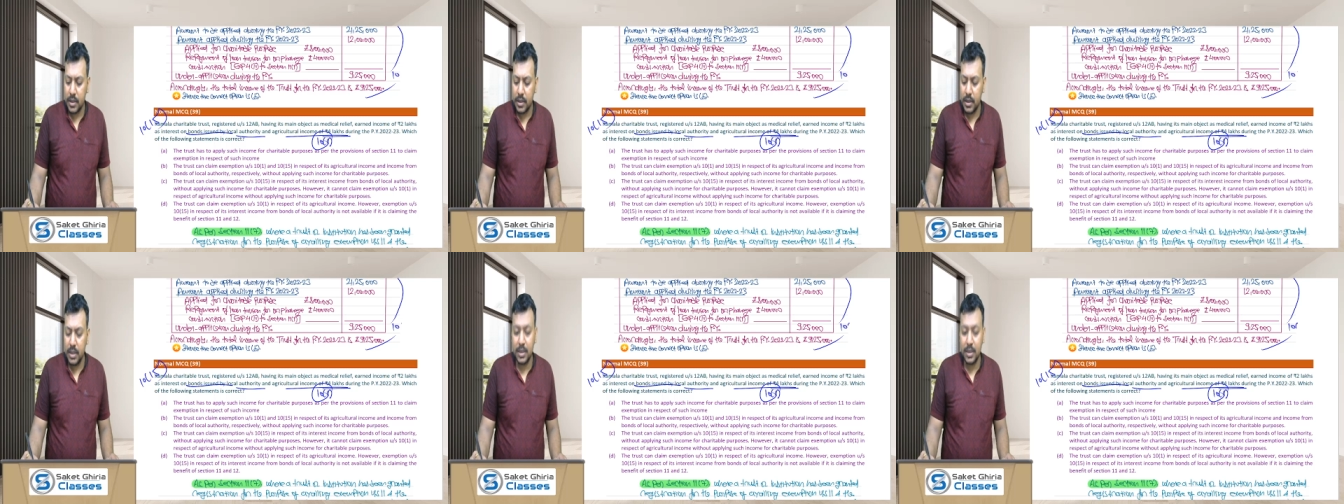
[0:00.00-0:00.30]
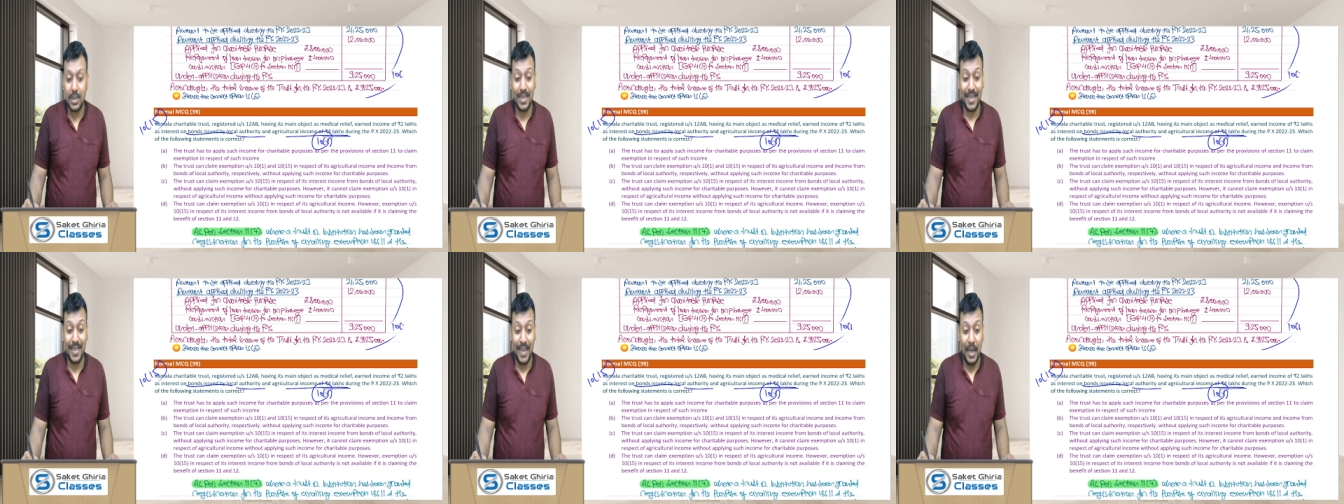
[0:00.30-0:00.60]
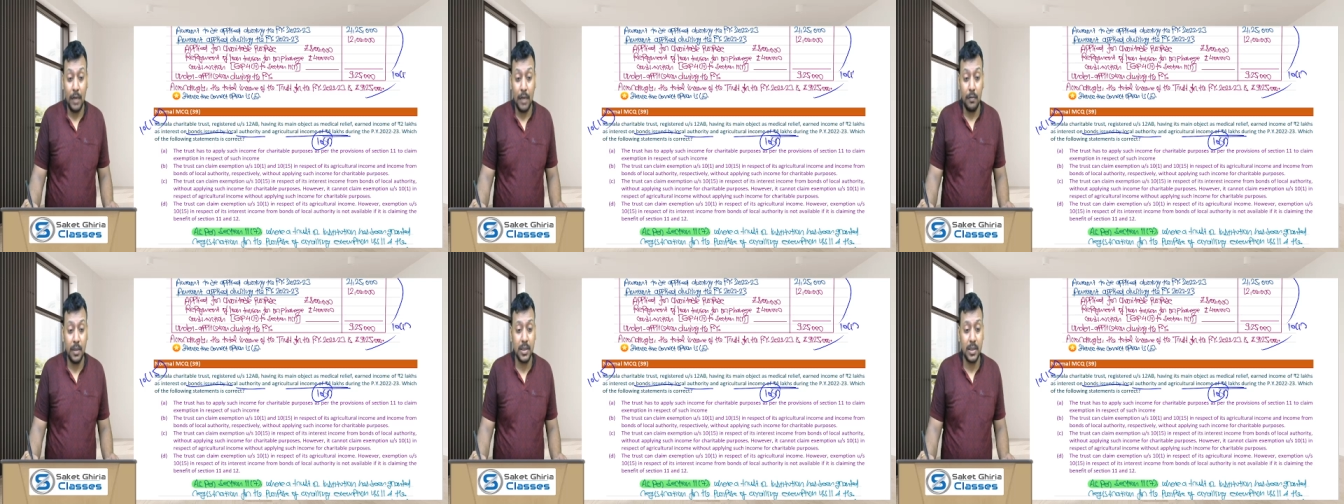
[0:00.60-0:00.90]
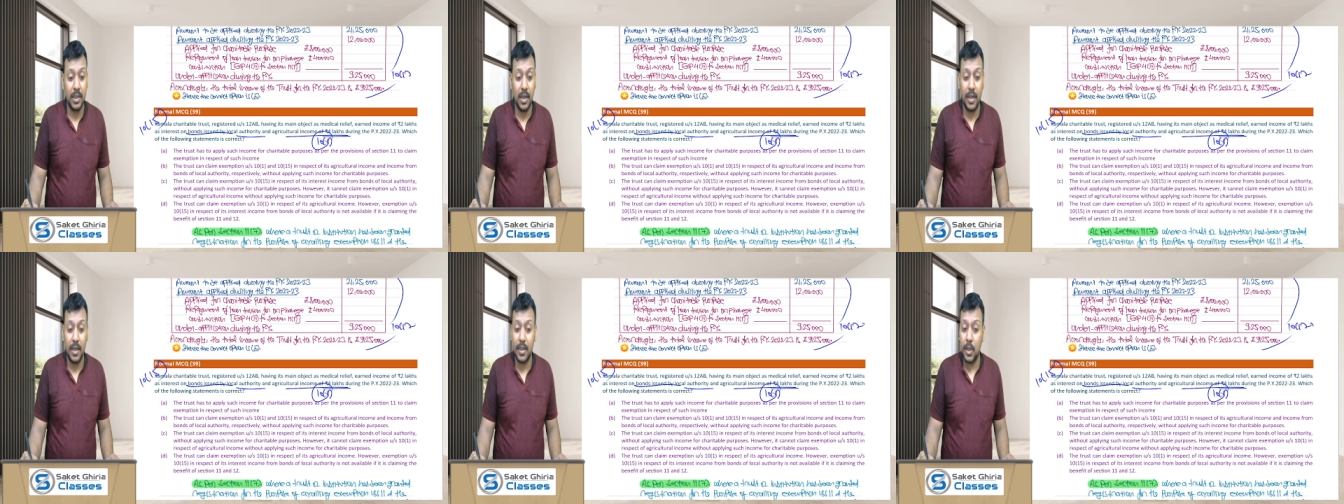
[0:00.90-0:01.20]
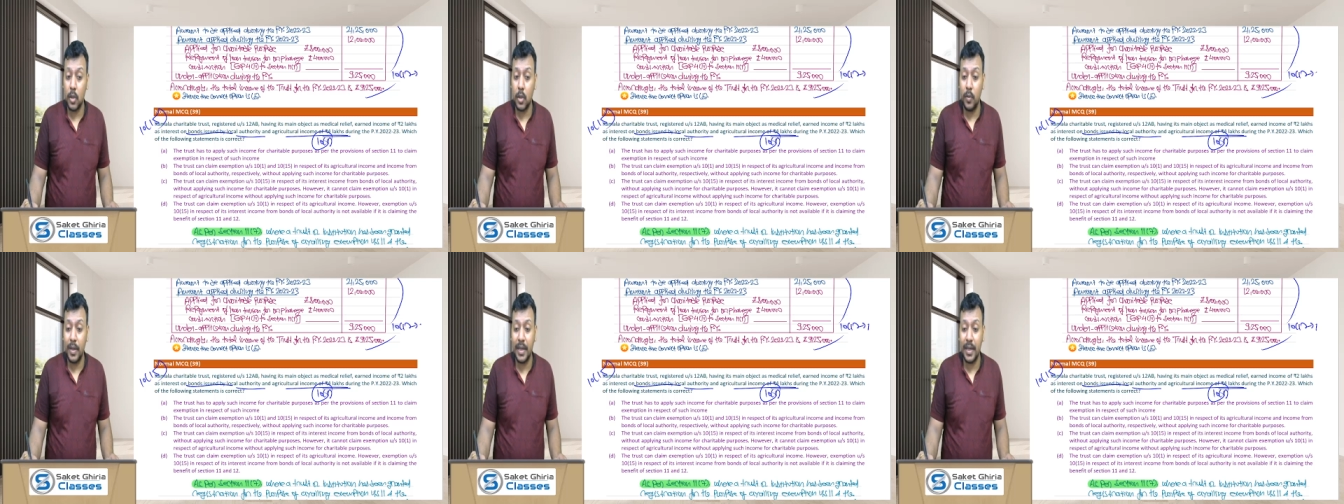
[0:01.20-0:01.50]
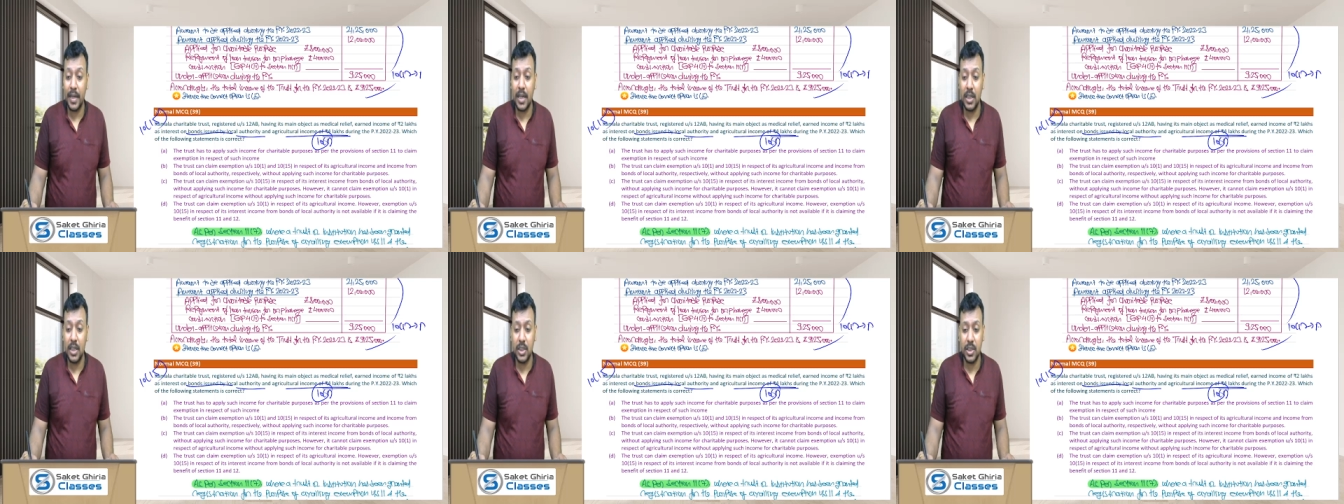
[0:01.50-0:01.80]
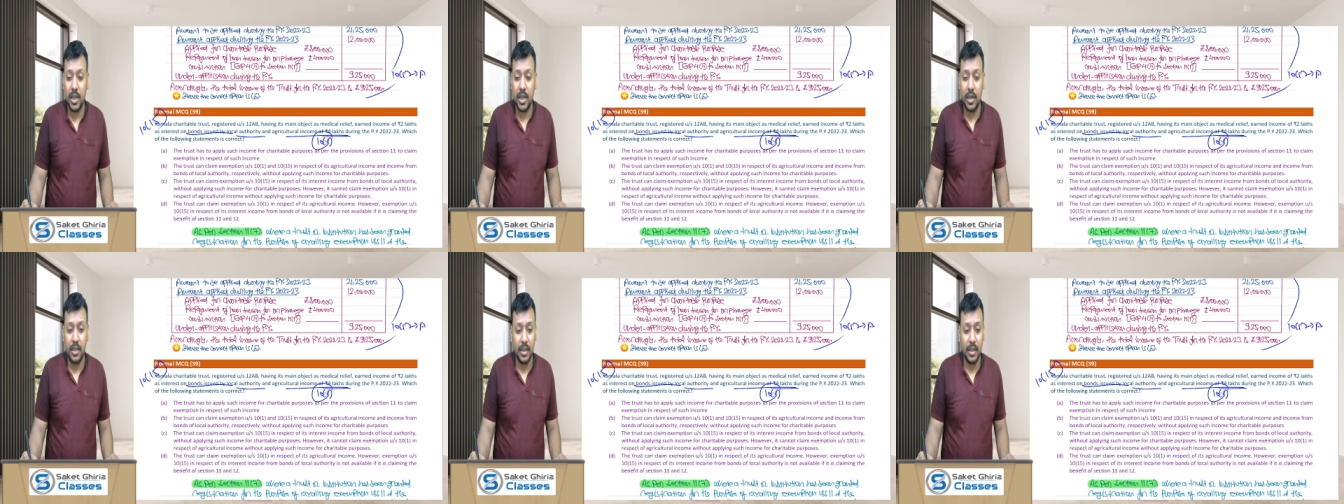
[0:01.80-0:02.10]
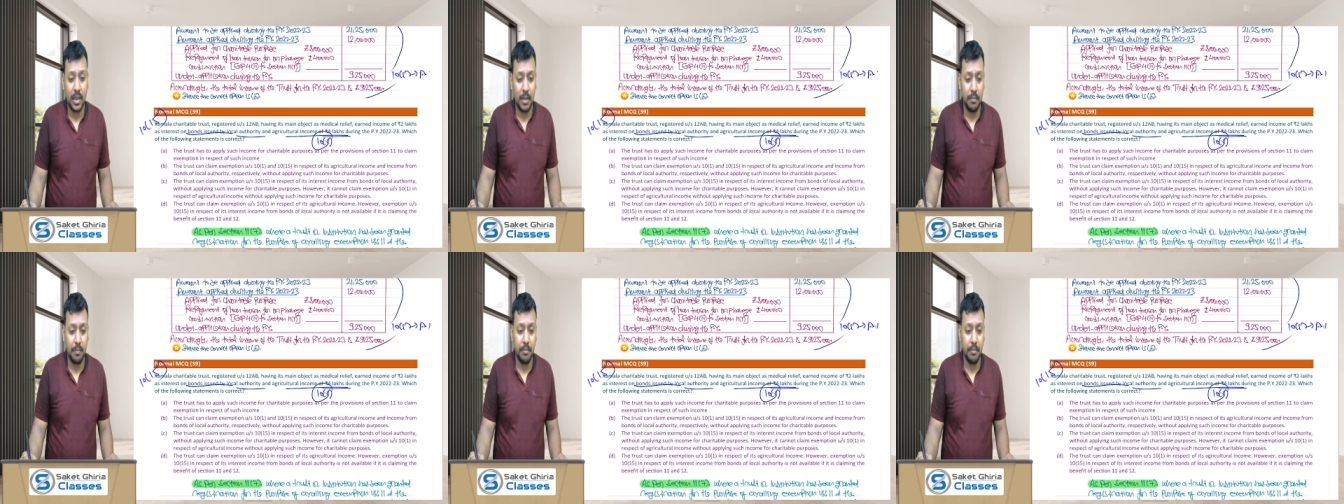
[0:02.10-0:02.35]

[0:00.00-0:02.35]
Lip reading: is 10(1) related to agricultural income,